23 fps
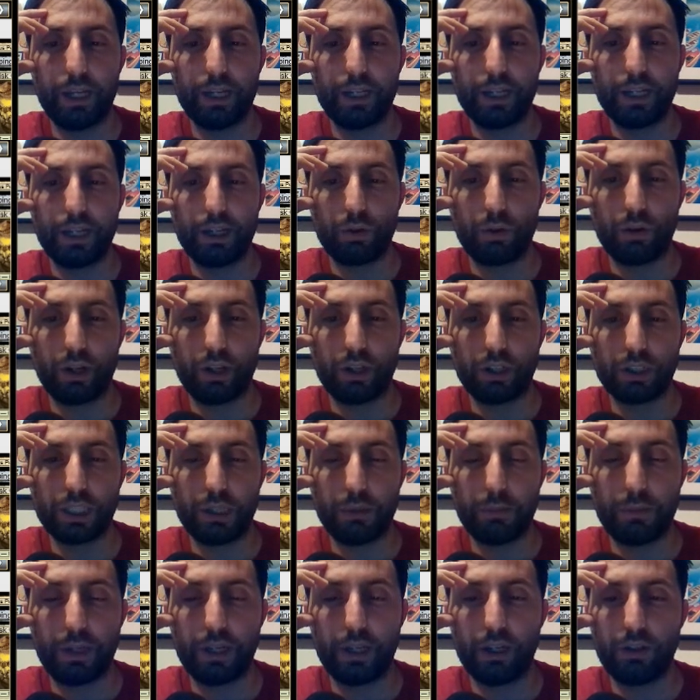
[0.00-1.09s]
deck Auriok
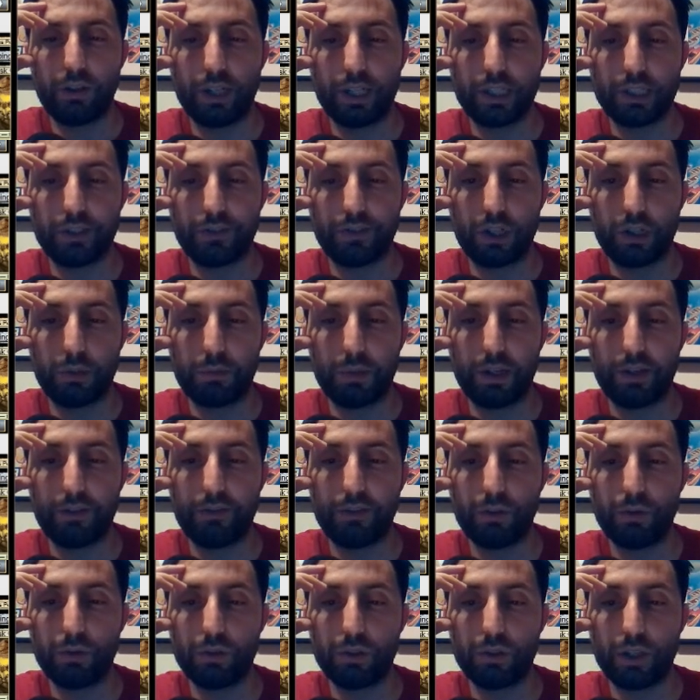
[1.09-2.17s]
Champion. You guys have heard my
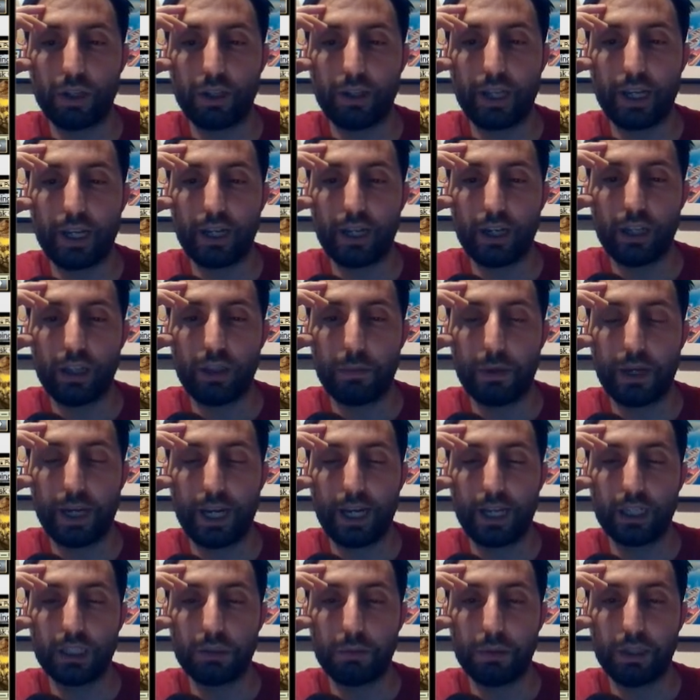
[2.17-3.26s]
views on that in the
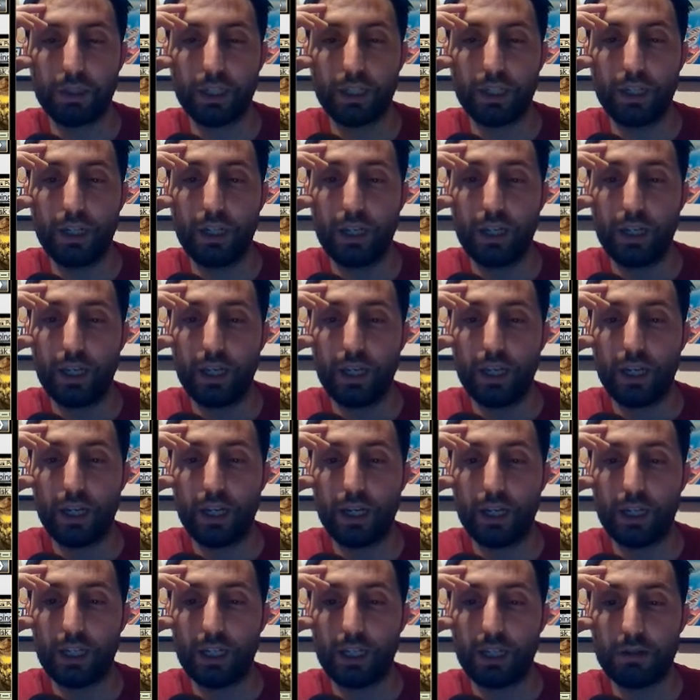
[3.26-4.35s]
past, but
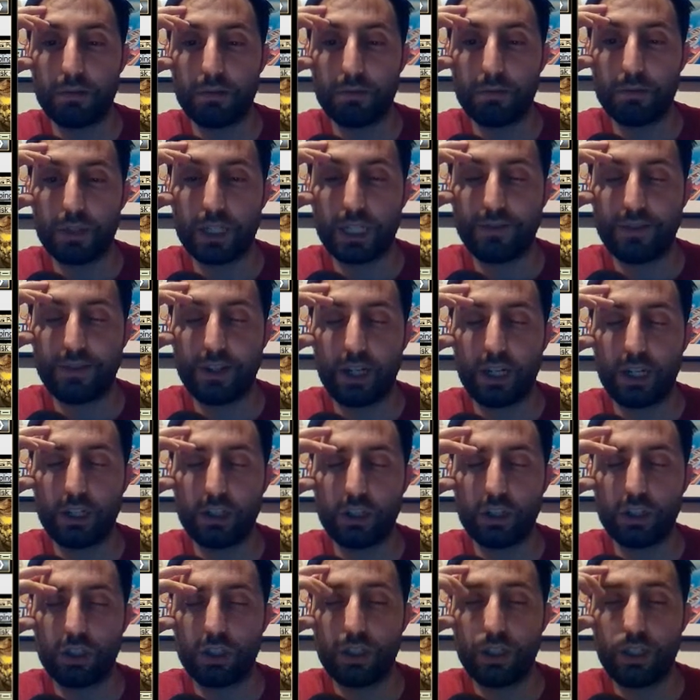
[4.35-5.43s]
I figured I'd
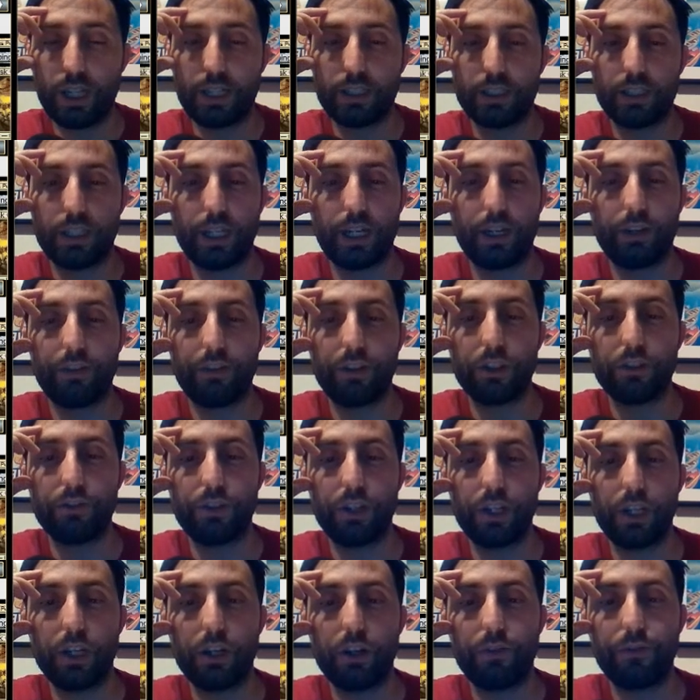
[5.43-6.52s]
just test it out for this
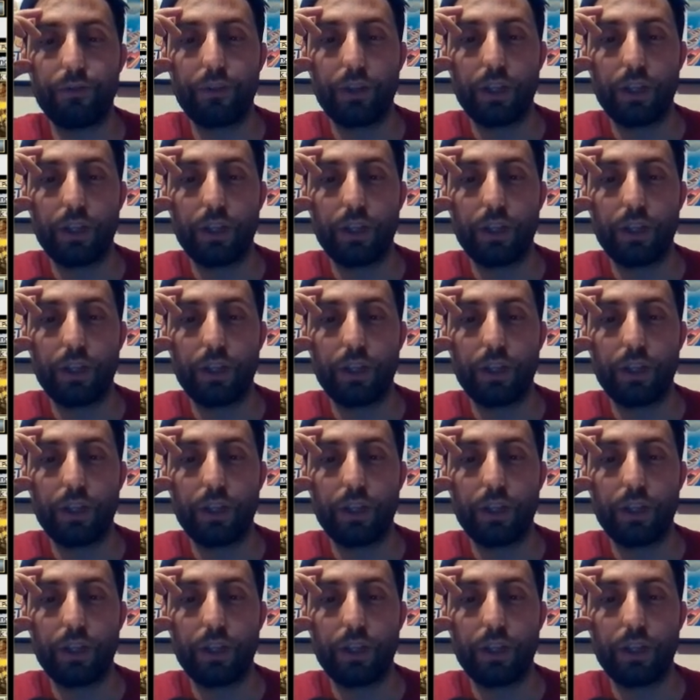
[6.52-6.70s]
video.